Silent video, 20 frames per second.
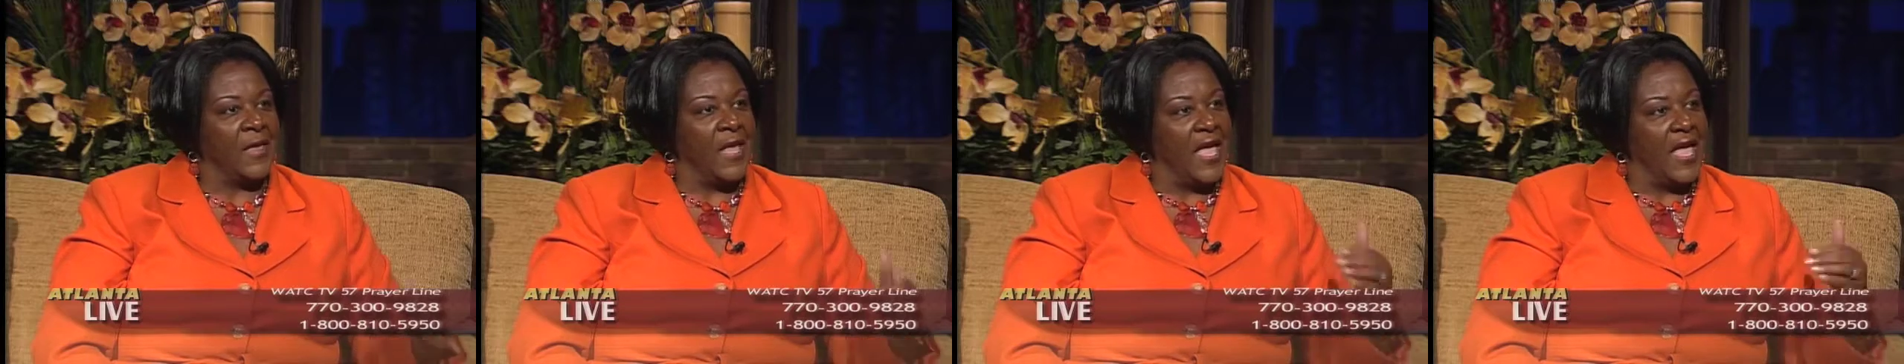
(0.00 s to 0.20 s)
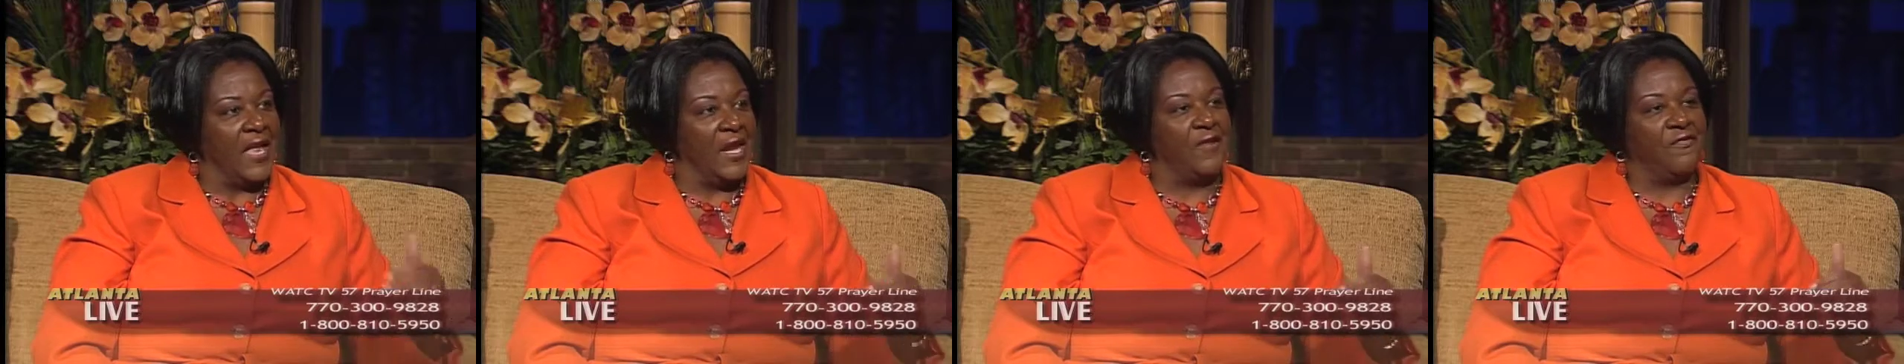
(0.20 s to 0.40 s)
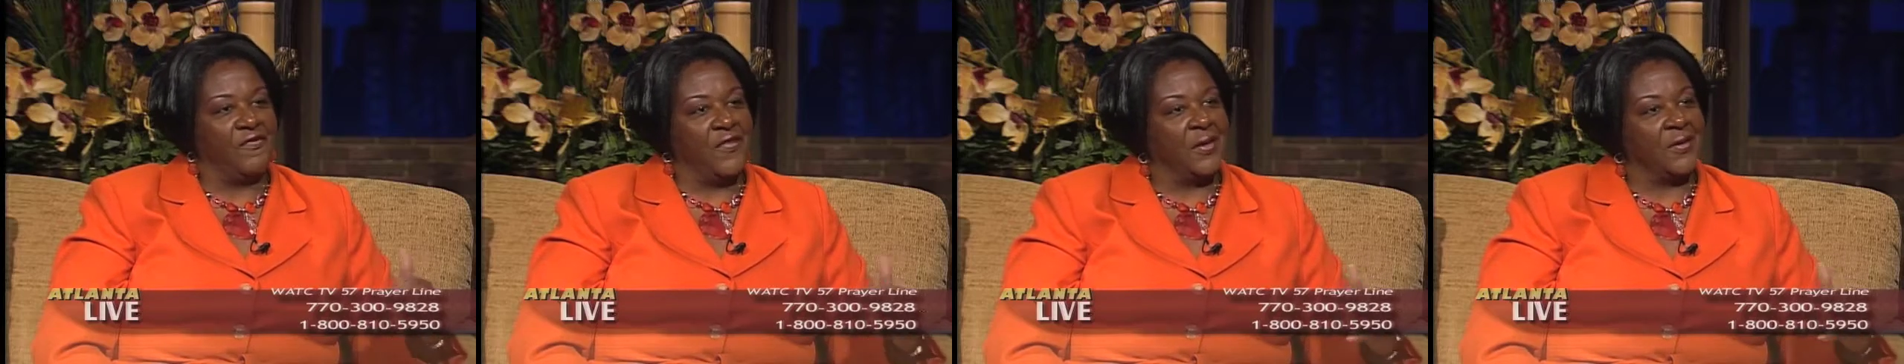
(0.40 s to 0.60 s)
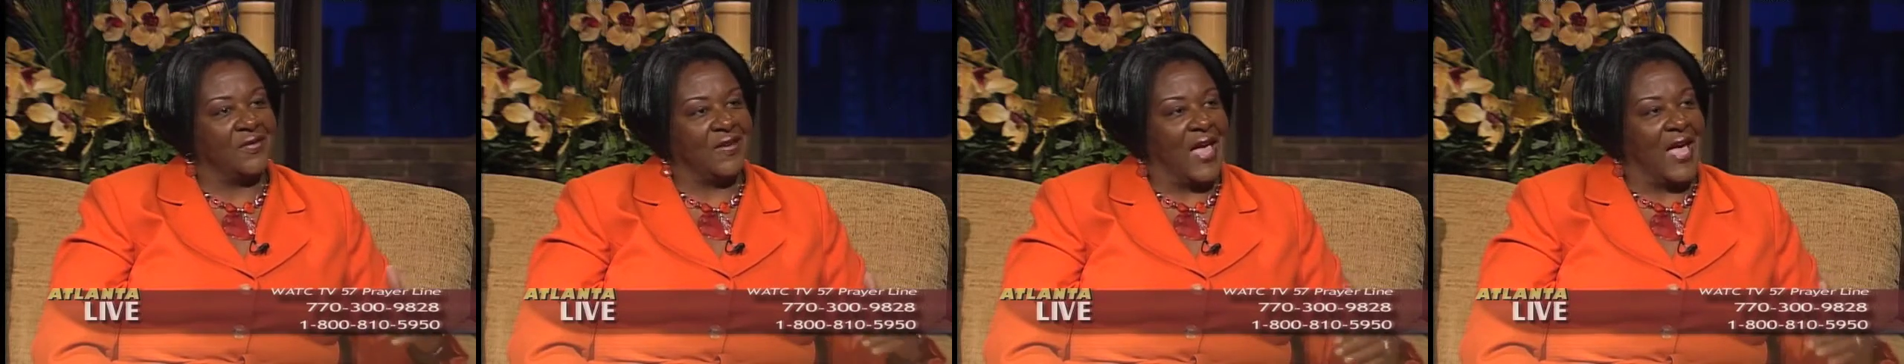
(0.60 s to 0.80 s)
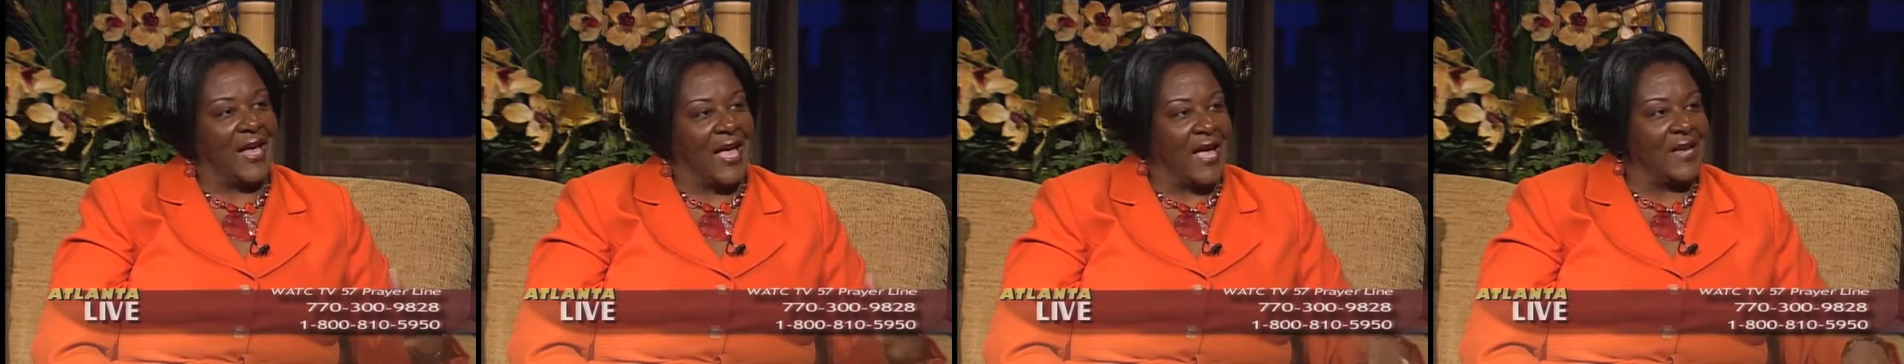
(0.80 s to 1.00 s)
and it feels
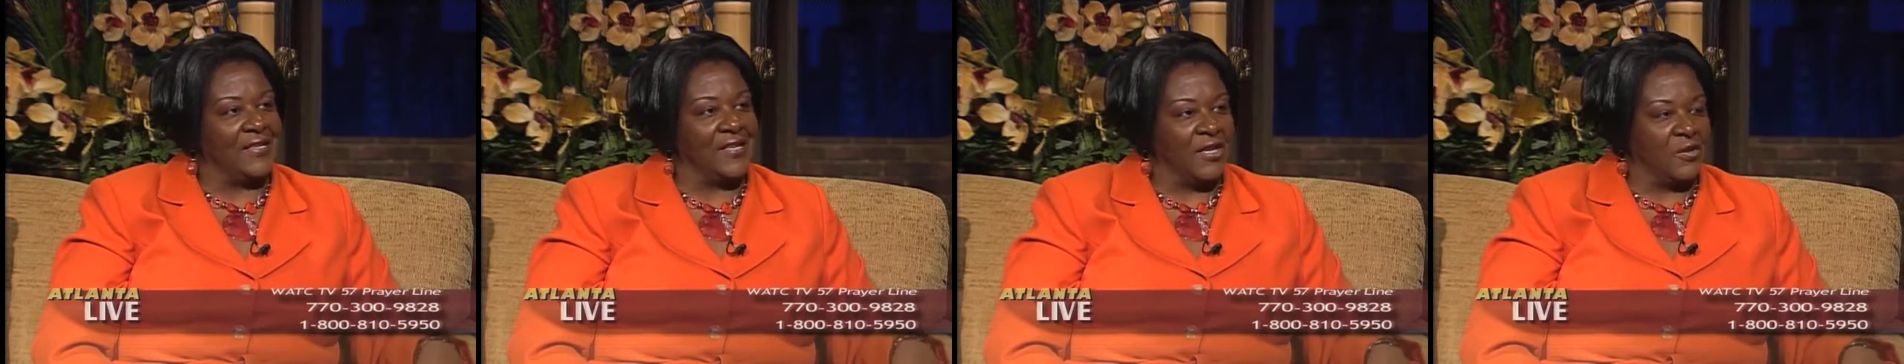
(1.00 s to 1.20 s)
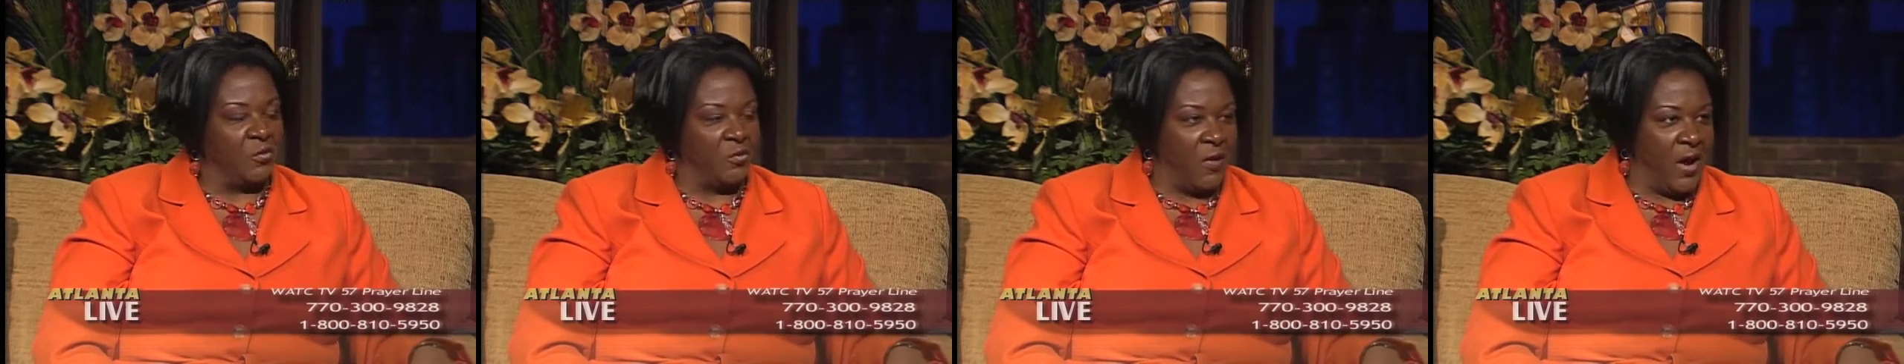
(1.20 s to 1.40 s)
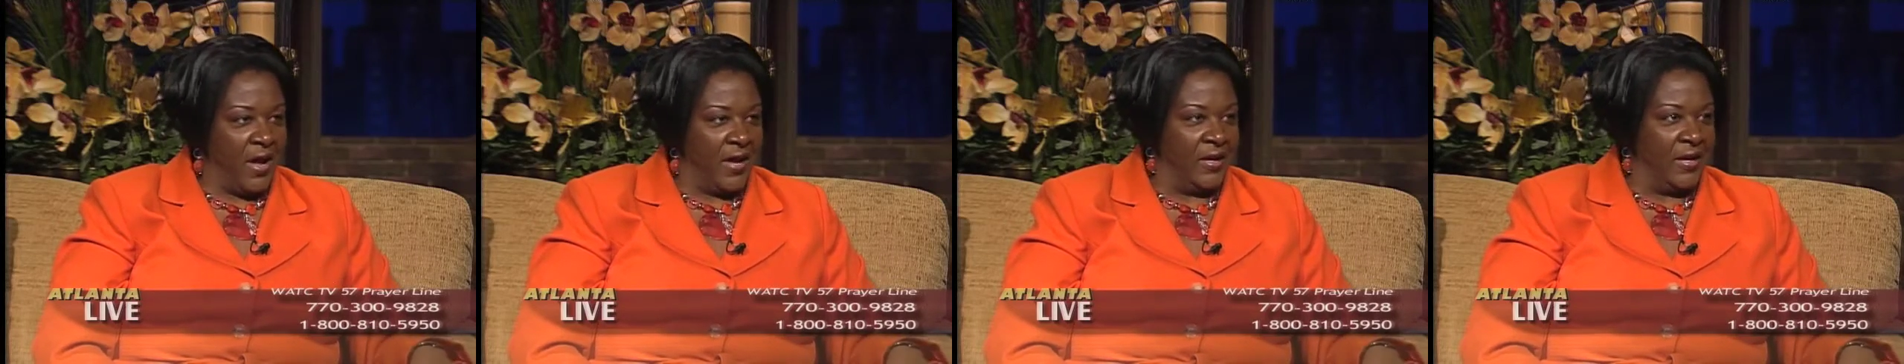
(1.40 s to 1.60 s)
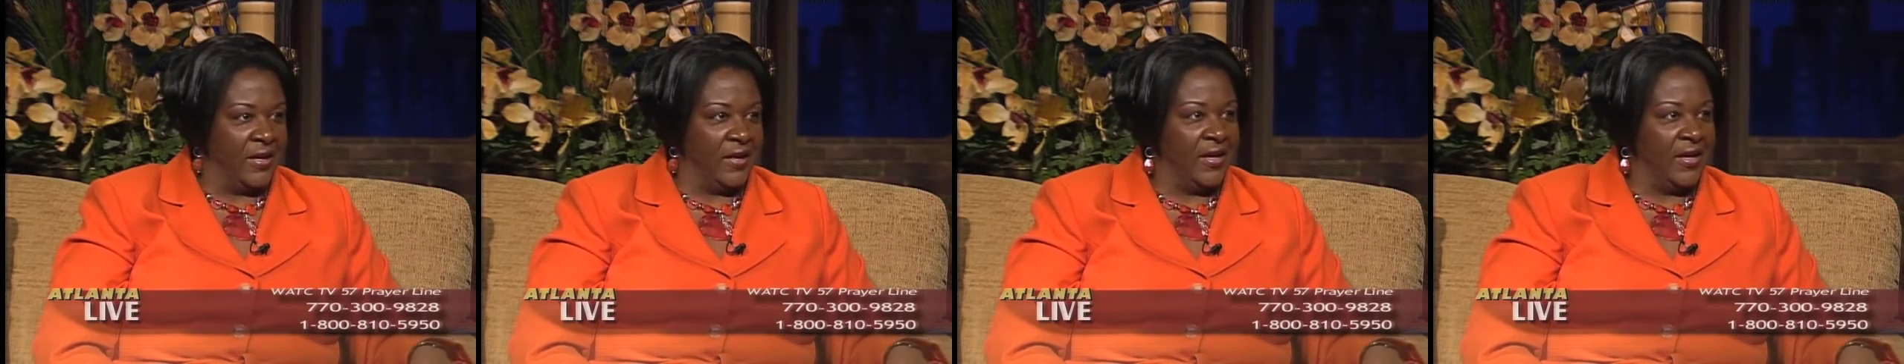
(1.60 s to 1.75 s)
like I didn't write it.